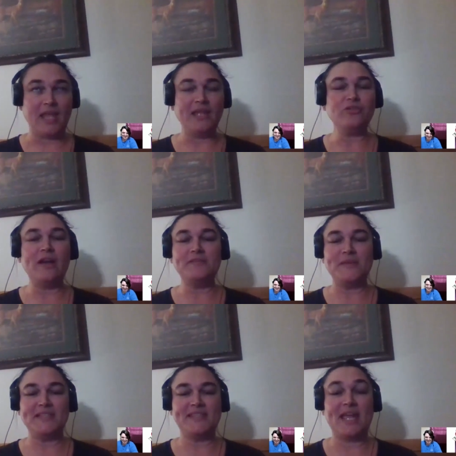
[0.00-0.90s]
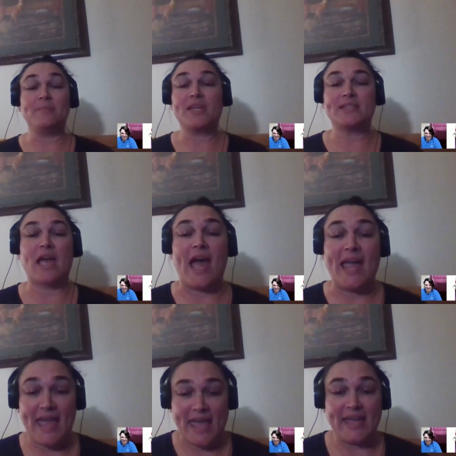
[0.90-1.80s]
it drives me insane because
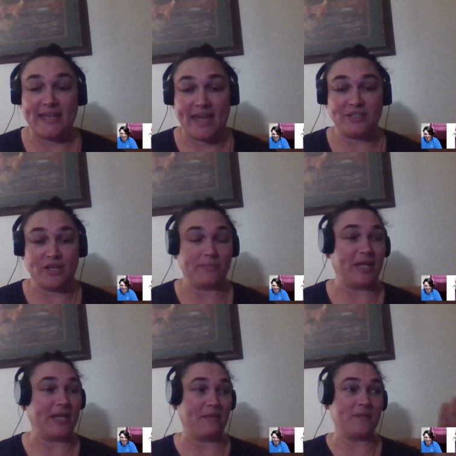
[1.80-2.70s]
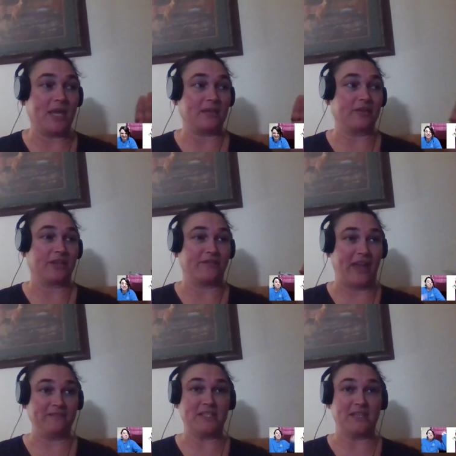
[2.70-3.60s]
I hate ketchup, and I'm like, look, if I
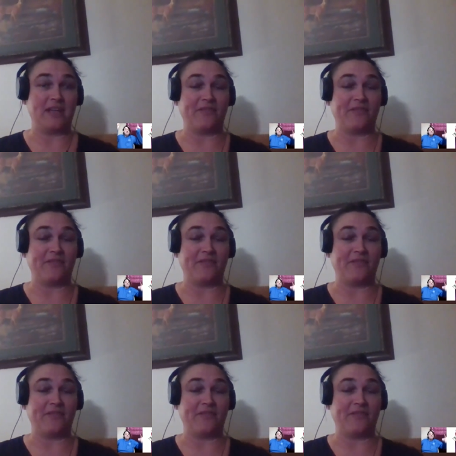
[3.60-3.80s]
have to,